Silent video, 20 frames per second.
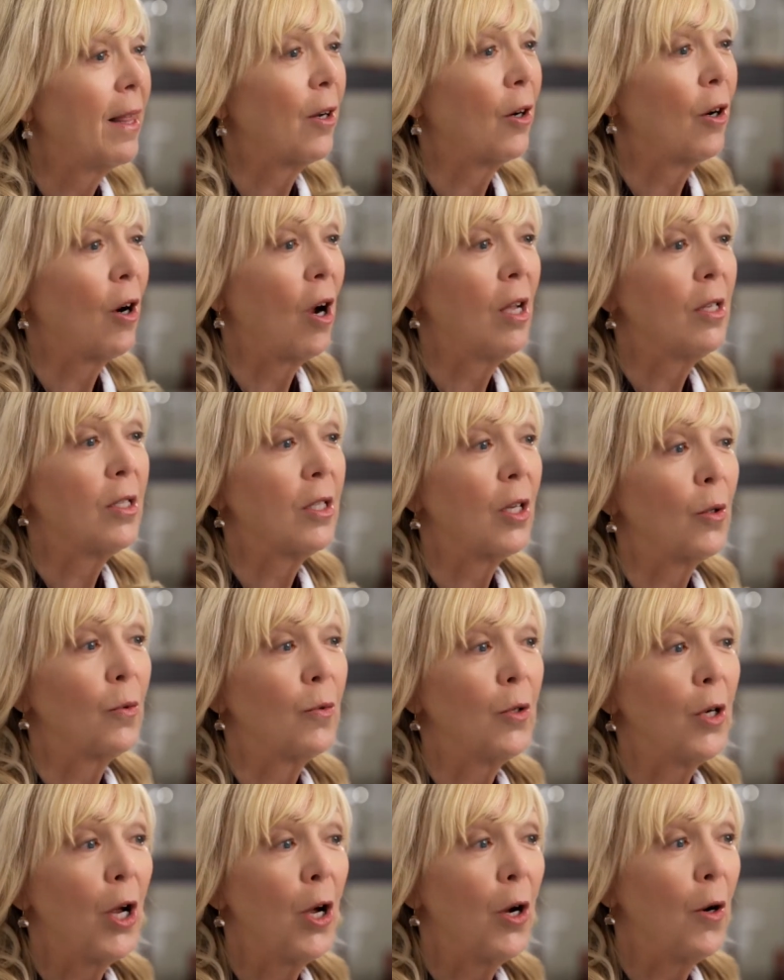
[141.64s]
There are also
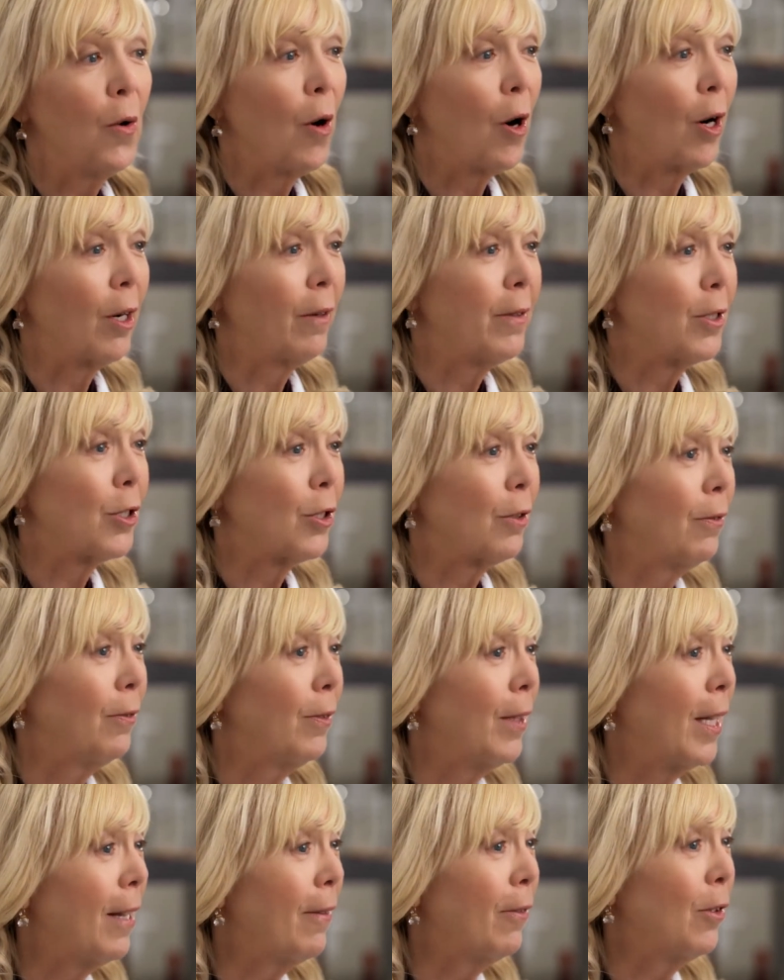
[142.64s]
no artificial
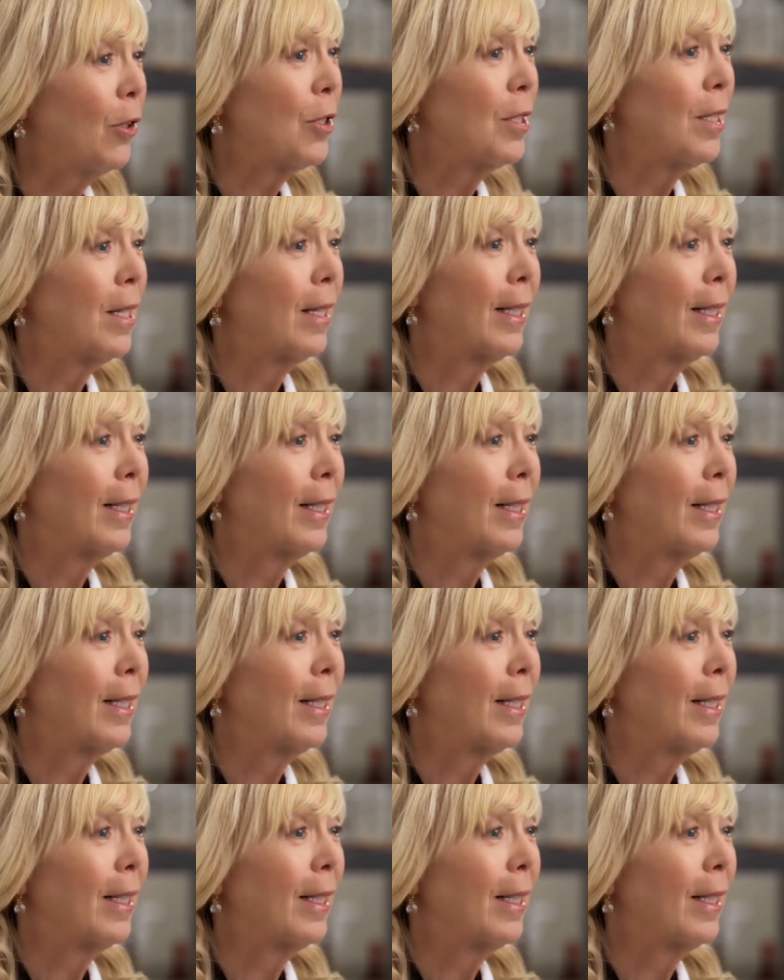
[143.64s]
flavors,